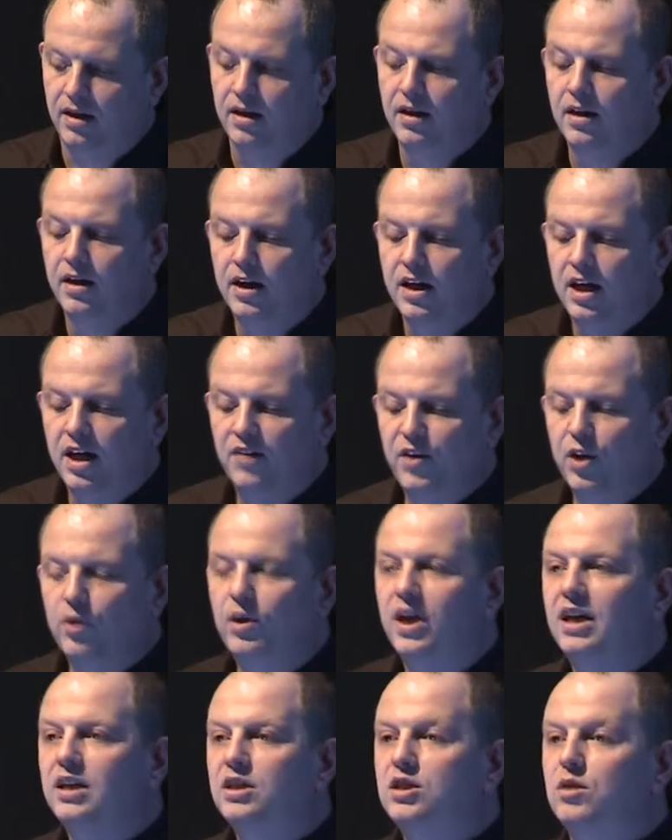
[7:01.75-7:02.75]
it. If you
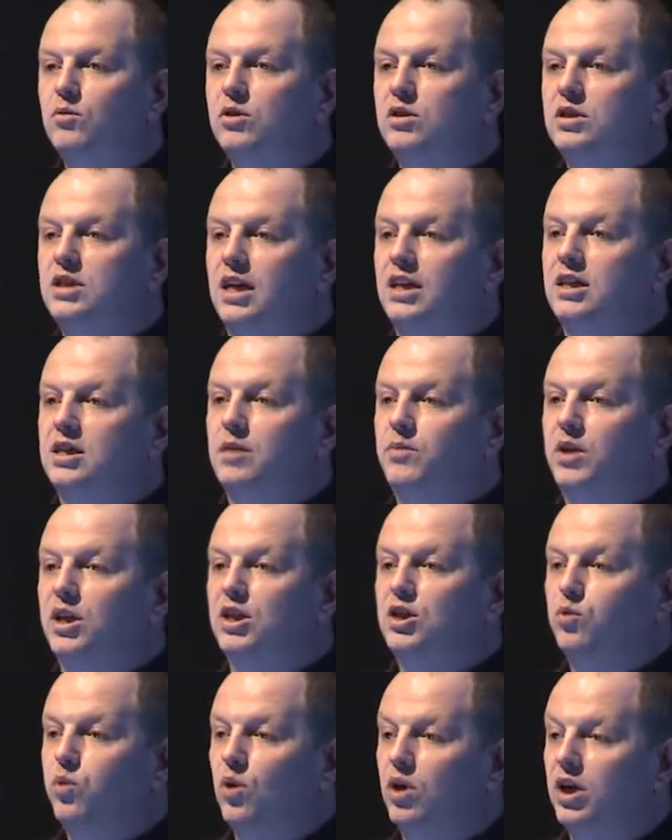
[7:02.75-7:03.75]
hear someone saying
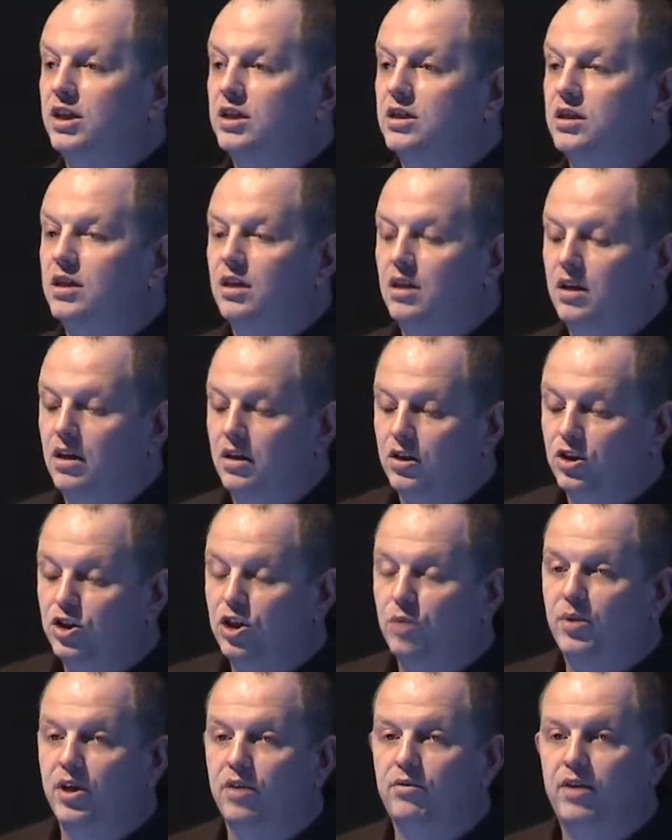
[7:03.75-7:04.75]
something twice, there
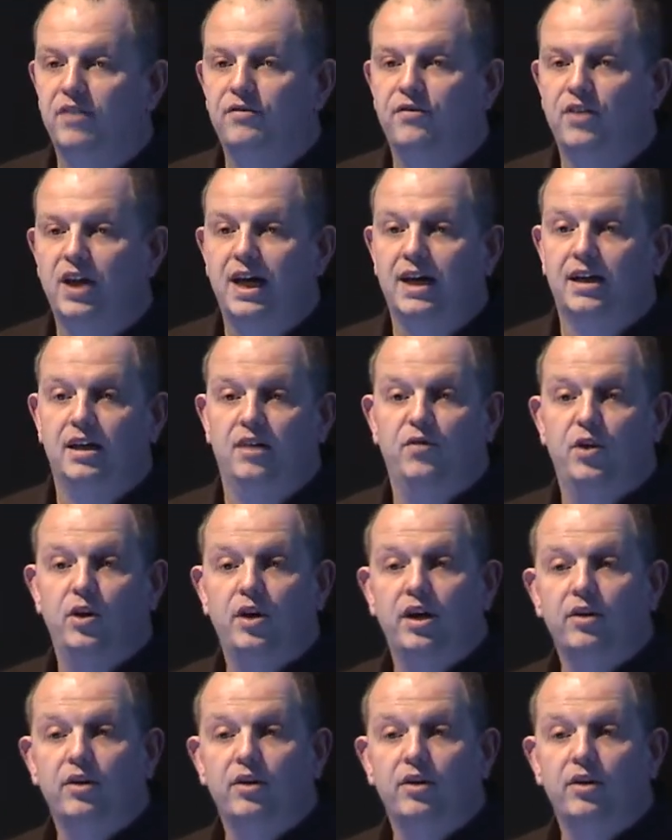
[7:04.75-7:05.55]
should be a red flag. If you